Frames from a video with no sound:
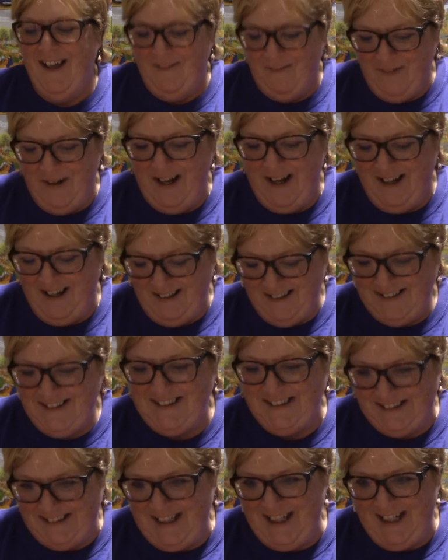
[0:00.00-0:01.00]
Well,
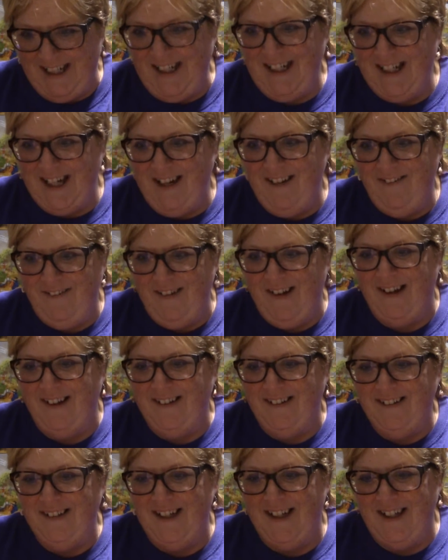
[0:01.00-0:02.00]
today I
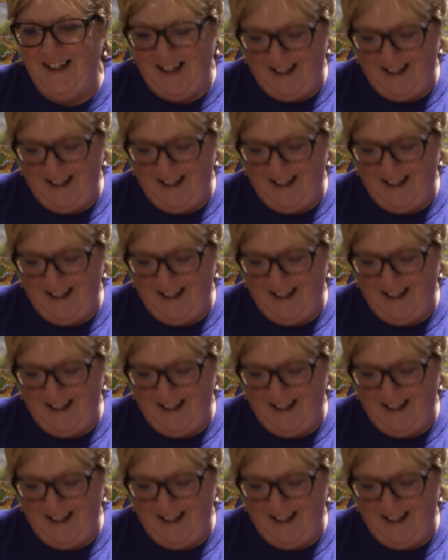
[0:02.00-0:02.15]
found,